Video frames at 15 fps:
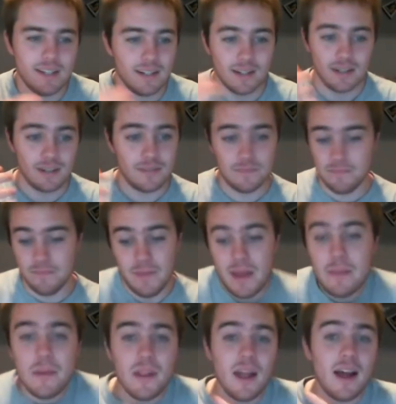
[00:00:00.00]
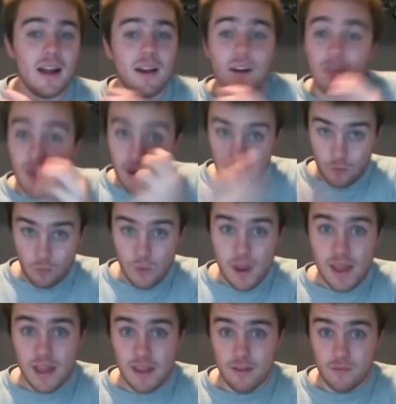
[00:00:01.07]
or maybe not right
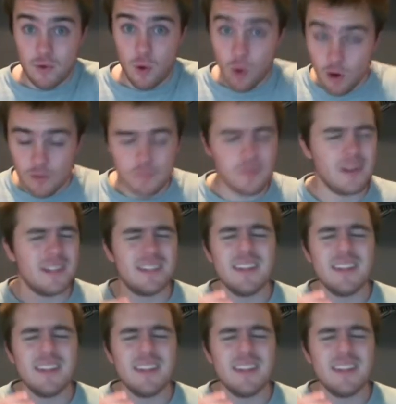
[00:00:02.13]
away, of course, but